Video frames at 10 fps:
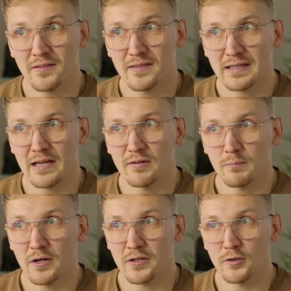think every
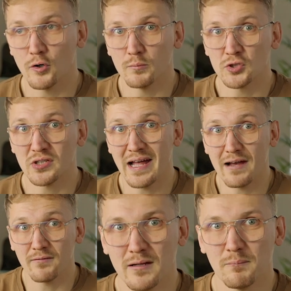modern home should
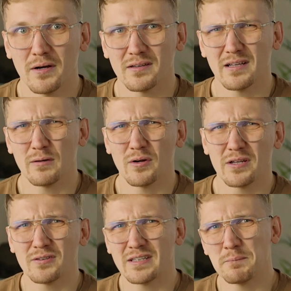have. But I
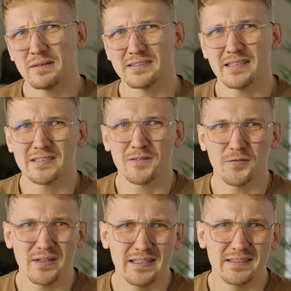wanted to keep this list
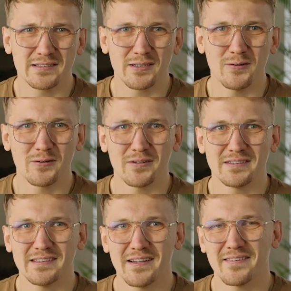free, so
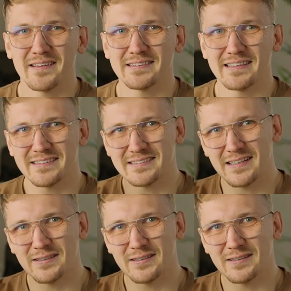consider this as a side